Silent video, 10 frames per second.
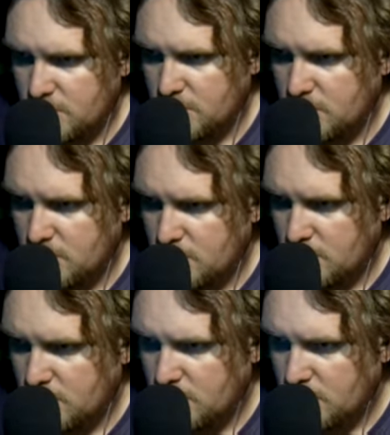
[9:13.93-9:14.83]

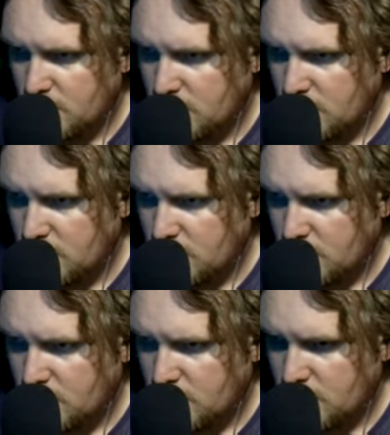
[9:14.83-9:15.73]
(silence)